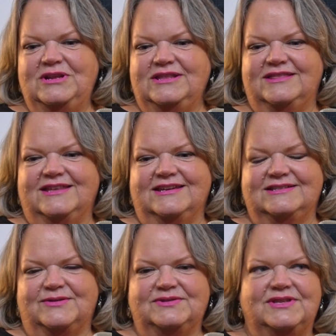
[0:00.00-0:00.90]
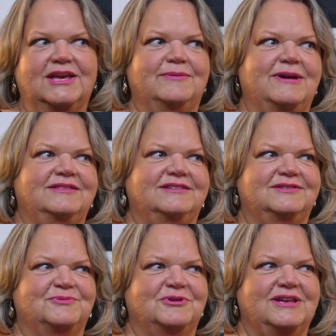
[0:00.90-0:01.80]
the things I was thinking about
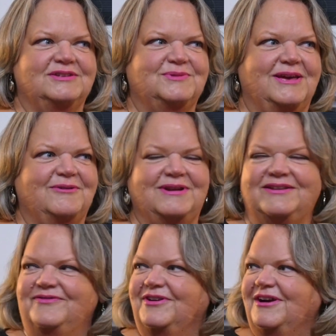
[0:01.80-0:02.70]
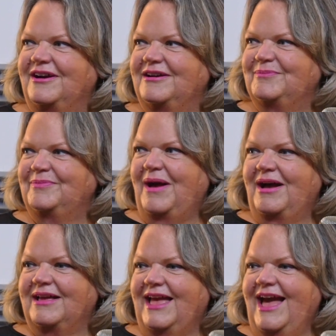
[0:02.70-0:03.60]
this morning as we get ready for our
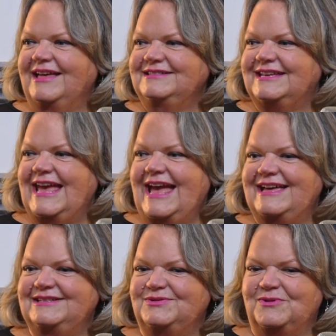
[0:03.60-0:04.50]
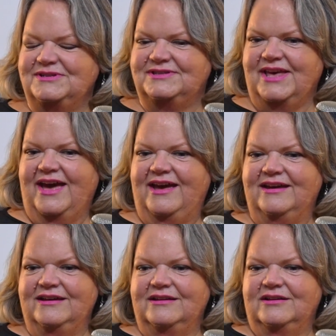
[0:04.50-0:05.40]
podcast guest was that
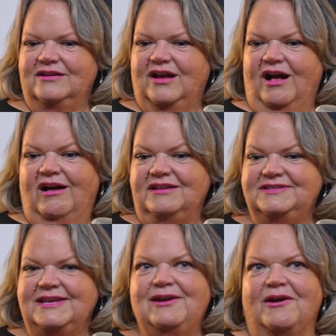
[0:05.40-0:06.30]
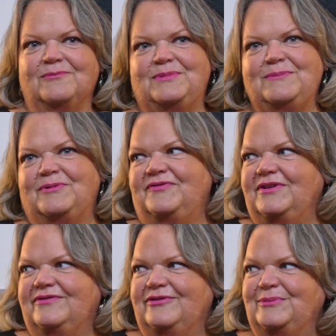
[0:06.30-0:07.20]
all CCAR people
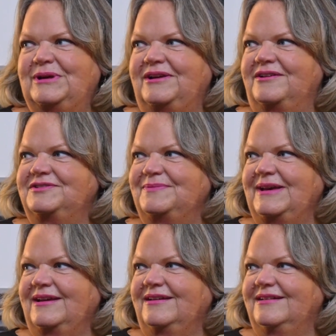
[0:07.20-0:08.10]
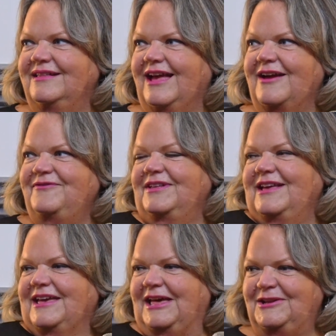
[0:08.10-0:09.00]
feel familiar to me. Like, I feel
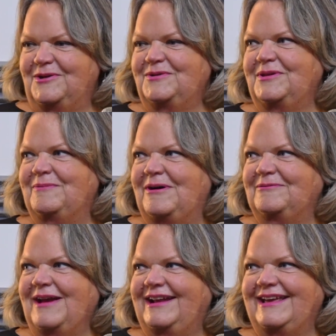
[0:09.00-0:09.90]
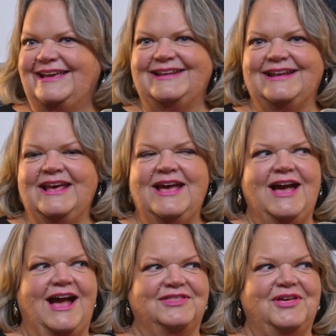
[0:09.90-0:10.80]
like I know them already. And
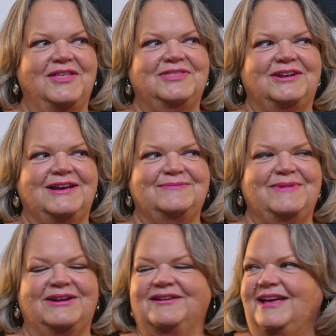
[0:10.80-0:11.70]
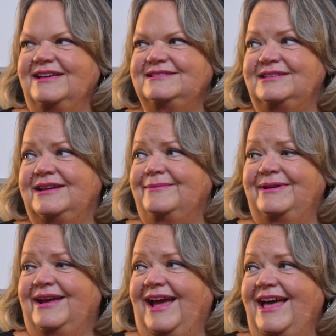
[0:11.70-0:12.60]
I thought that I had met our guest today,
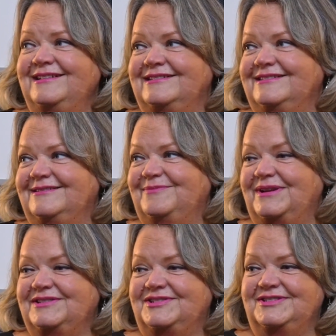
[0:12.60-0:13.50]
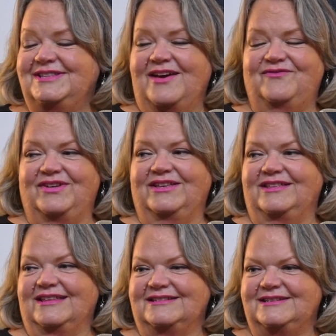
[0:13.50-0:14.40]
but I hadn't. But it's just that
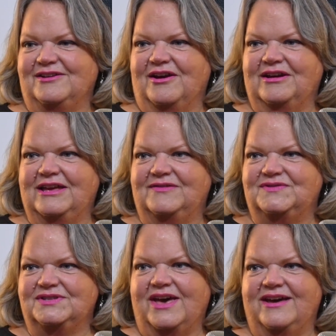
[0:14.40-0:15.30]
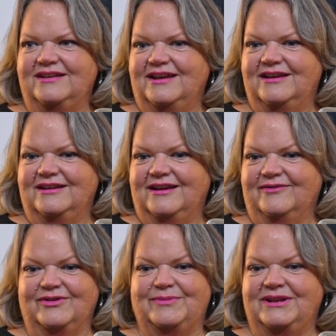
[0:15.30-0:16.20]
feeling that CCAR gives that
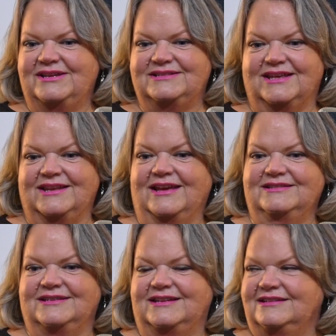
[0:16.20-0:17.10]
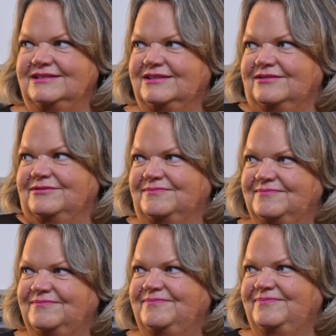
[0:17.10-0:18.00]
everybody's connected. And so
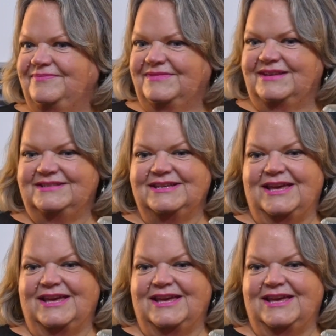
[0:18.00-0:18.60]
it's like...